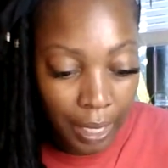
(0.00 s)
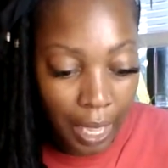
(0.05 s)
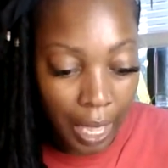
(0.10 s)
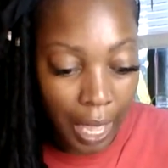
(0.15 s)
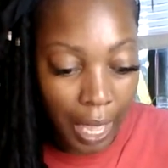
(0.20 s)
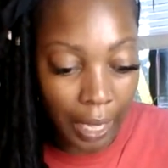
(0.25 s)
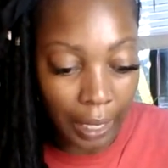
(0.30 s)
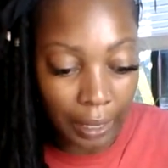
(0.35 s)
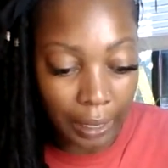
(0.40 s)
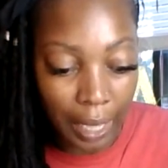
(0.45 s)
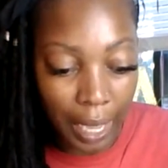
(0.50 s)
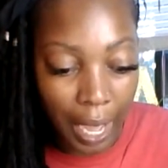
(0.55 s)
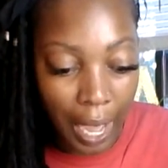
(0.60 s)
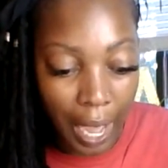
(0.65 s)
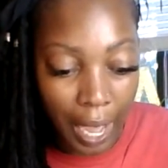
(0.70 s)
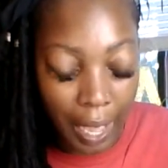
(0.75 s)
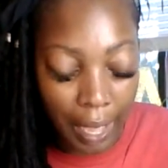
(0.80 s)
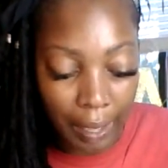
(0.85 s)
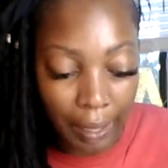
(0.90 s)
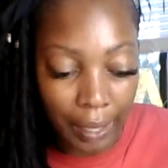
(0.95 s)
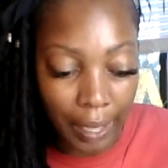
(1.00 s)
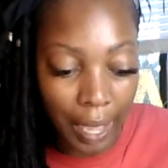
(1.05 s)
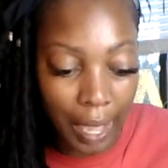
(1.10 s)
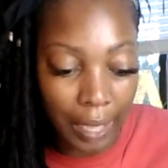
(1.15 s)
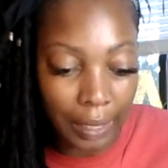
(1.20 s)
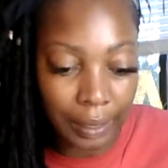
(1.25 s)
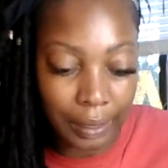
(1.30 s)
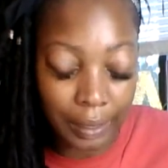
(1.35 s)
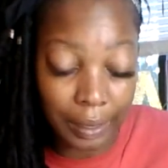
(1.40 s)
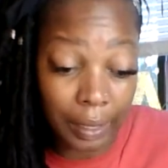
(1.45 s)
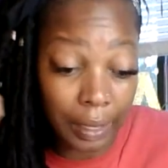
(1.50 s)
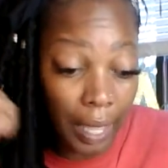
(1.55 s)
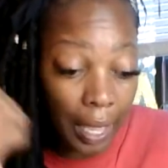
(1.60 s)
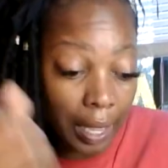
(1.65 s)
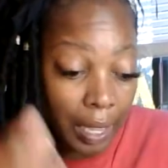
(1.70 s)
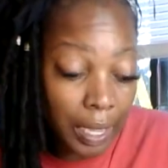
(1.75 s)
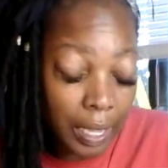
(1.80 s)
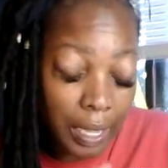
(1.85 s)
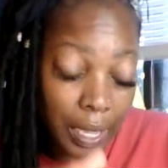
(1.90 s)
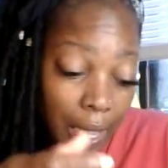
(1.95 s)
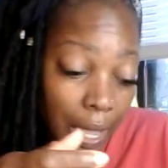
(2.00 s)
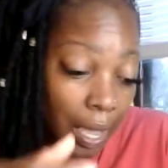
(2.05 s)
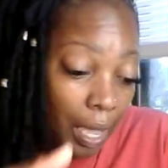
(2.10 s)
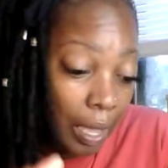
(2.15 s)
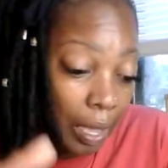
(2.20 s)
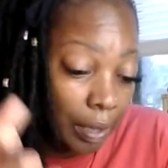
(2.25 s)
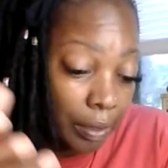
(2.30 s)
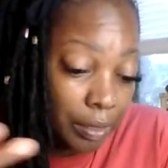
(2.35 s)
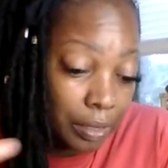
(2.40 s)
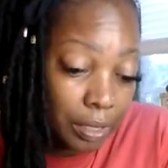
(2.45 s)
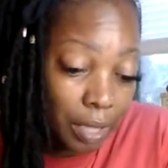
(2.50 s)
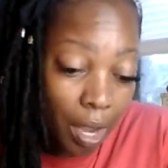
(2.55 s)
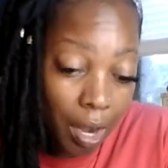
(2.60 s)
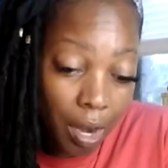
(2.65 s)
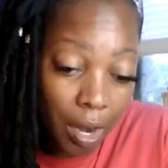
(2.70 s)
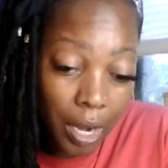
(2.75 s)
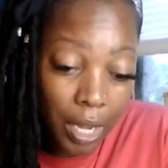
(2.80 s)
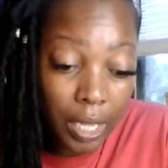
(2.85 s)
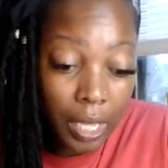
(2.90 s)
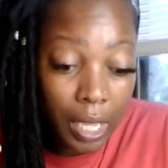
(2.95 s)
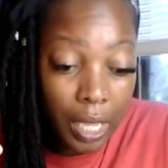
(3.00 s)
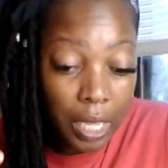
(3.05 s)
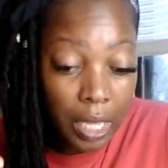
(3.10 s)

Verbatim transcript: and I, they, sorry,